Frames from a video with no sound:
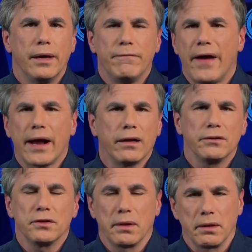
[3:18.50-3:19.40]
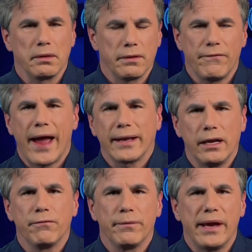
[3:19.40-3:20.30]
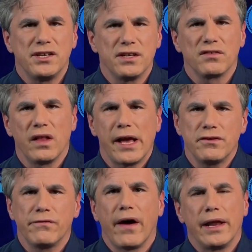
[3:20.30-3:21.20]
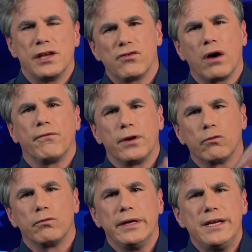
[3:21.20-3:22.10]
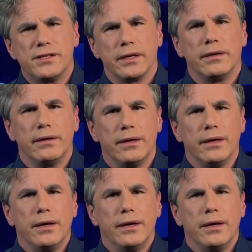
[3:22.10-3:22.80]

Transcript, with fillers: In fact, the fact that information is classified is often a reason